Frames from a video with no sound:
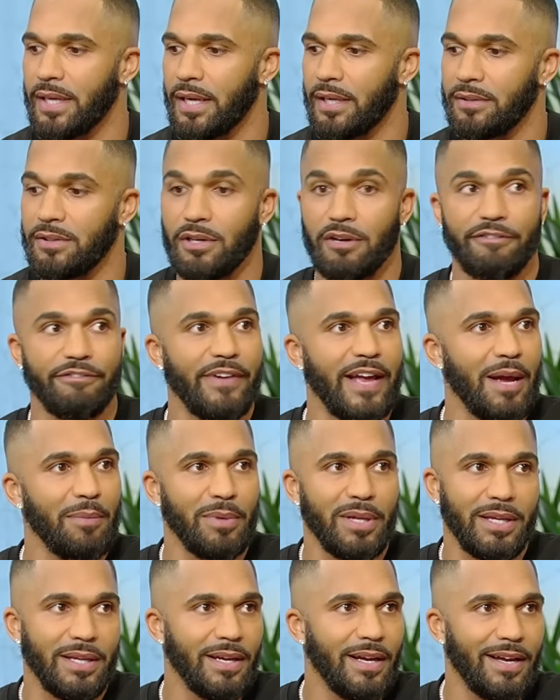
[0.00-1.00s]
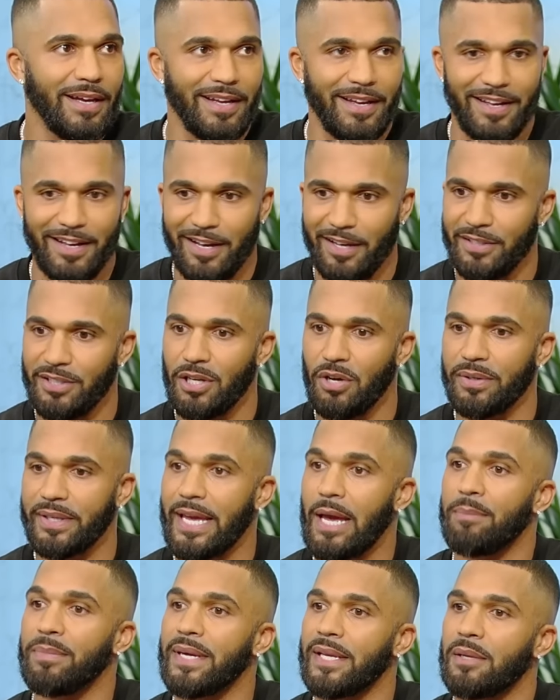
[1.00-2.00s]
and you know family uh, you know
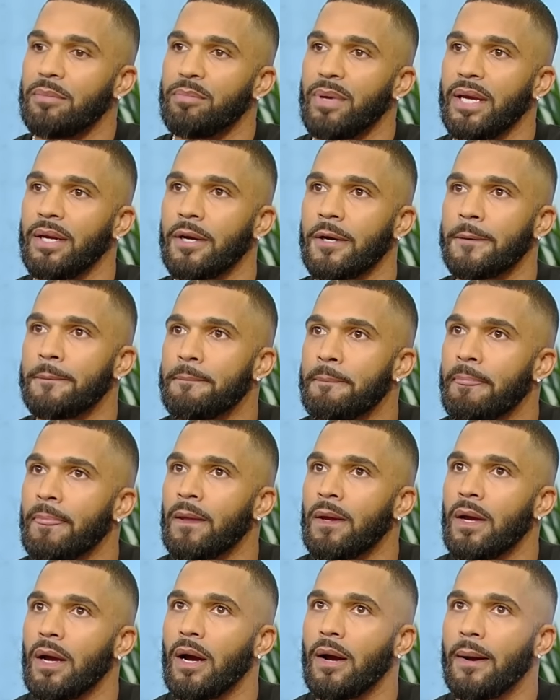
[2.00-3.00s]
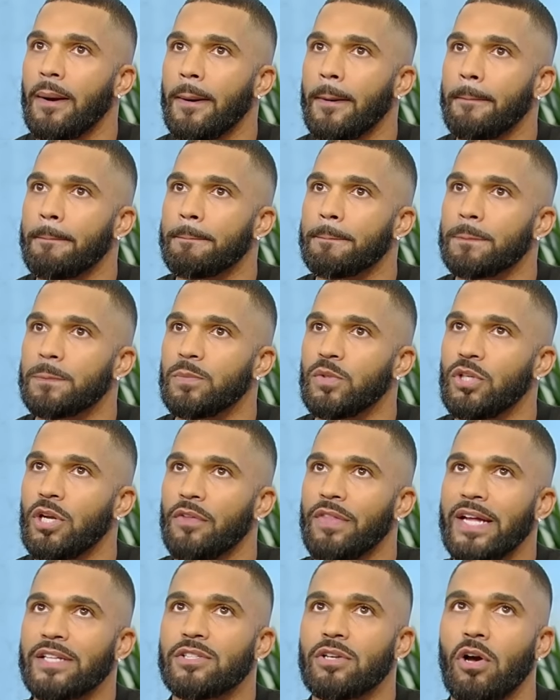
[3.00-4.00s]
kept getting bigger. Um, you know,
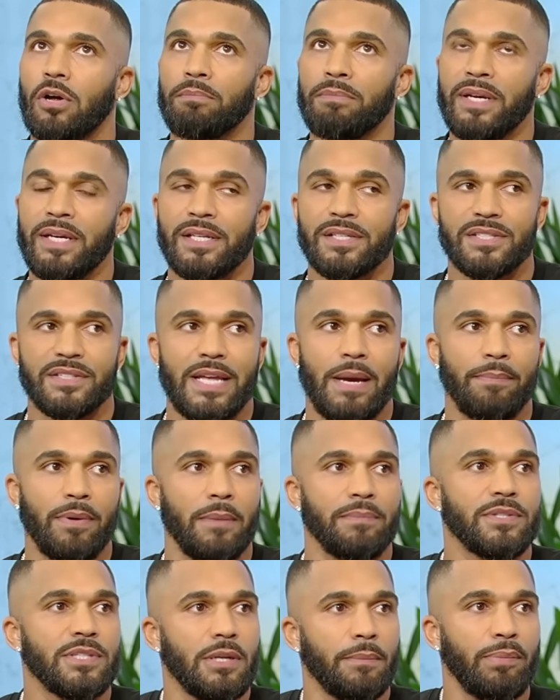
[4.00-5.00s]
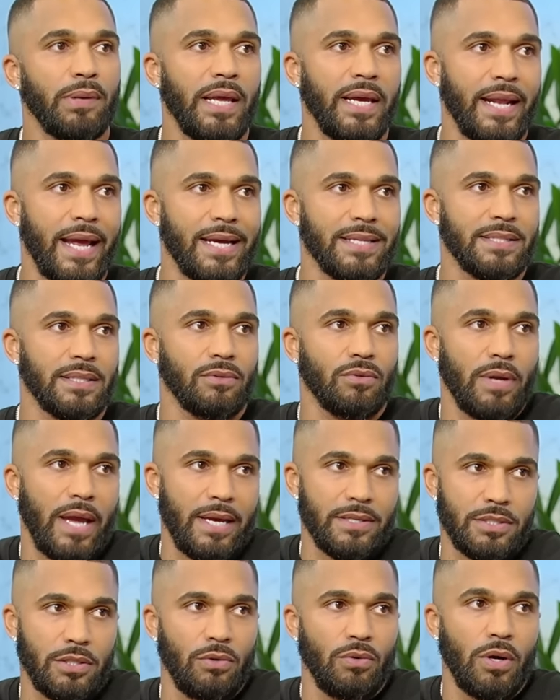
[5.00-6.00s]
that's on me to step up to the plate as it
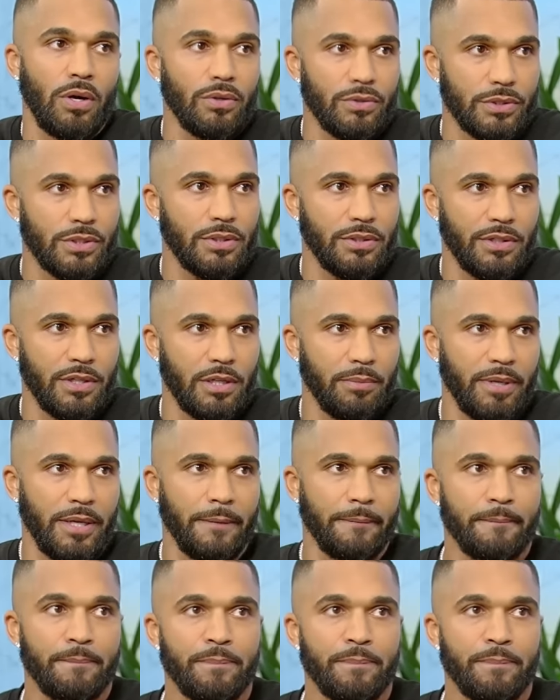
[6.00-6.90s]
as it grows. You know yeah. what I mean?